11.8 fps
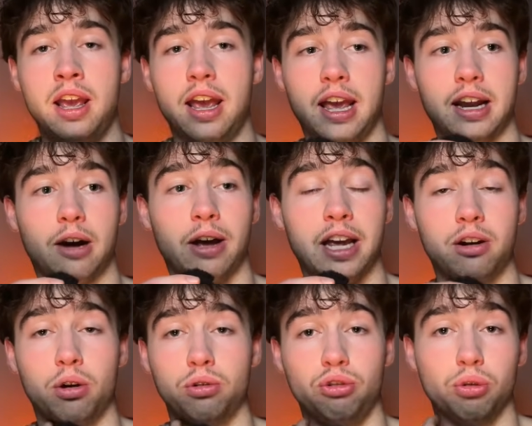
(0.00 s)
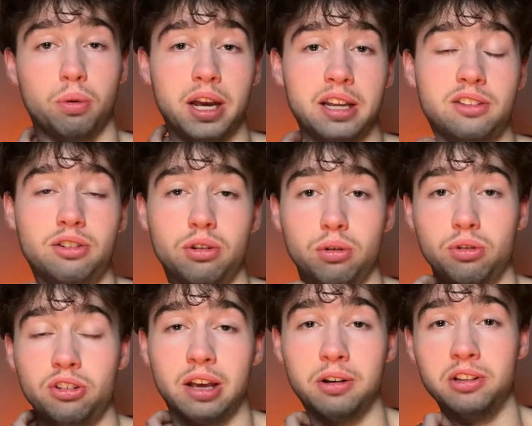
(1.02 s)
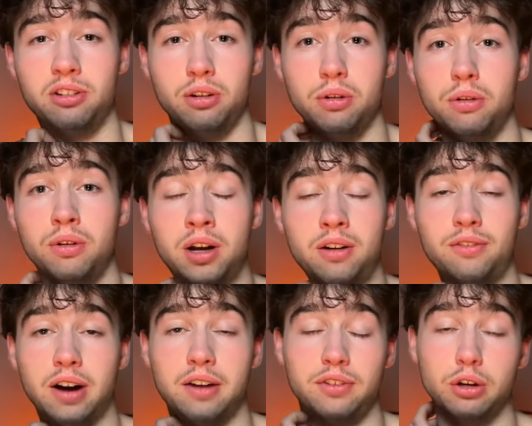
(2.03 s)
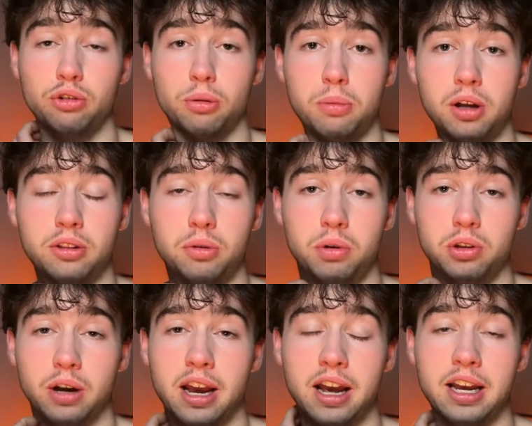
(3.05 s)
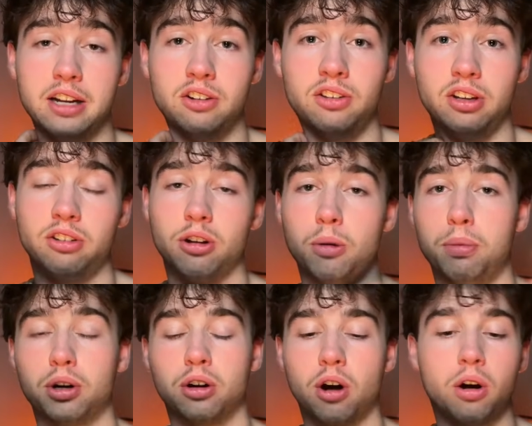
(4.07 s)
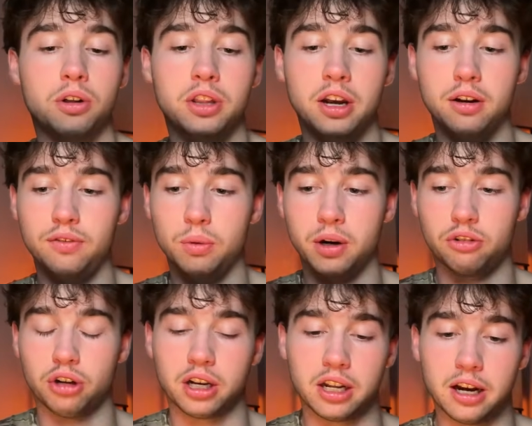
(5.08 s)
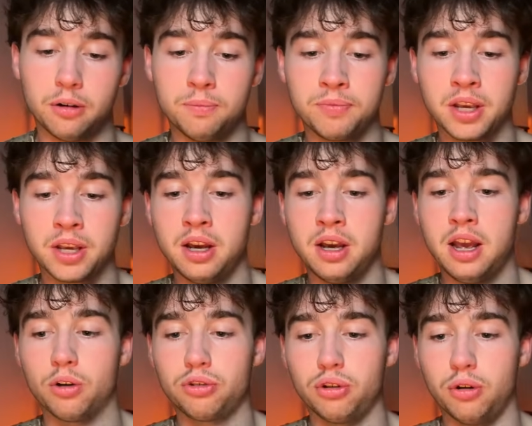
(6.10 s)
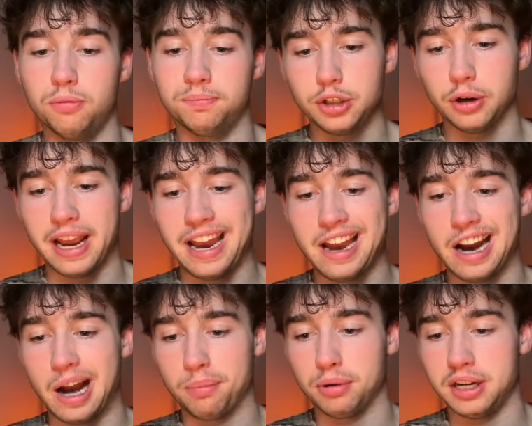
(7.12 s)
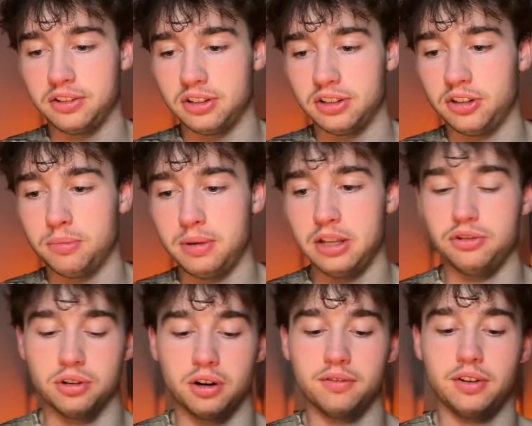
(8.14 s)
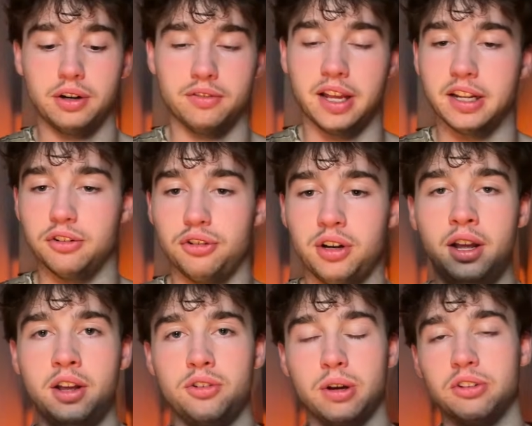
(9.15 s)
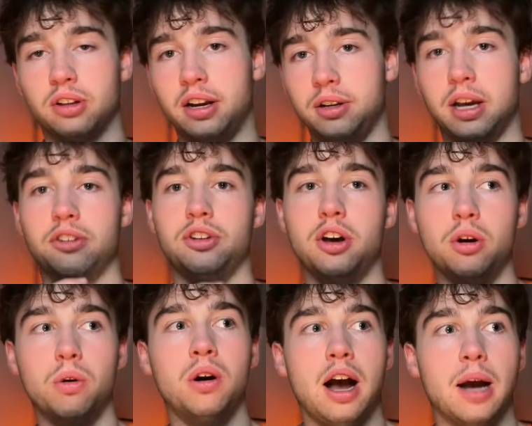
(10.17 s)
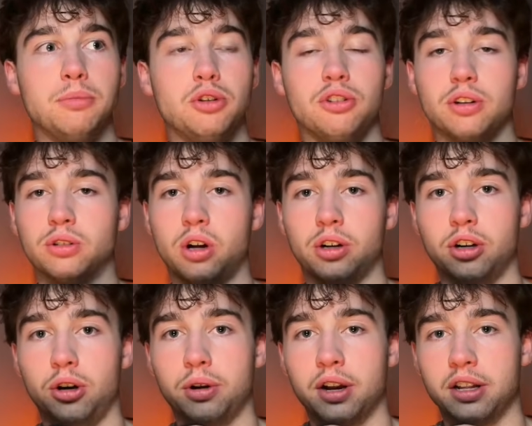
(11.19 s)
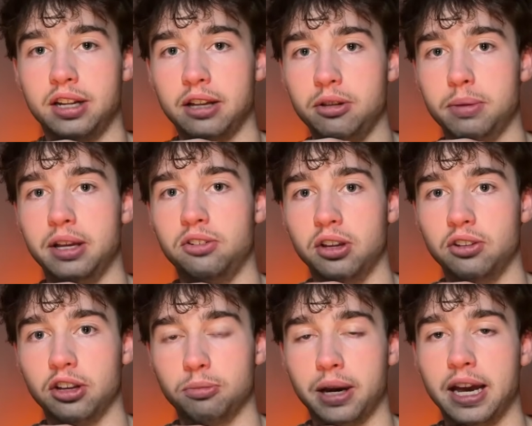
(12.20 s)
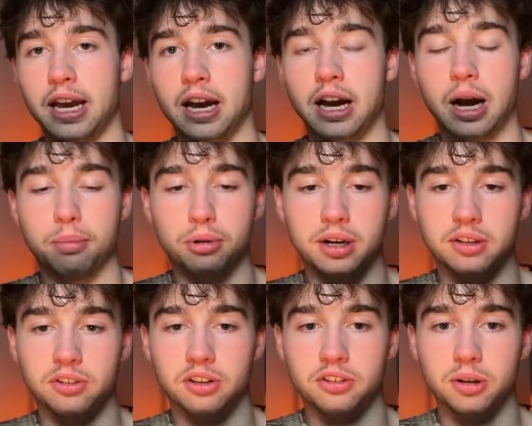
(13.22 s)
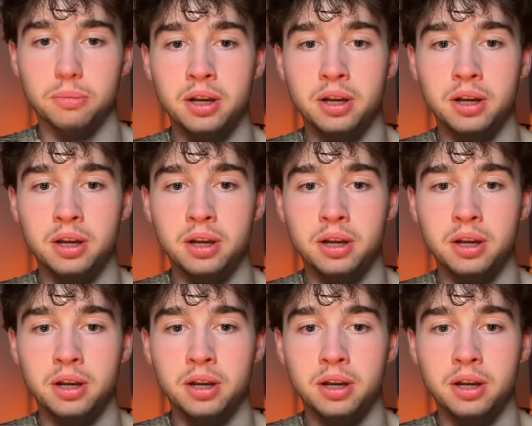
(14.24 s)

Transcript: And I'll handhold your way to scaling to 5 figures a month with your AI agency. So book a call in there if you want to check it out. Also, your AI operating system is your unfair advantage. So as a lot of you guys know, I'm using Claude Code on a daily basis as my AI operating system.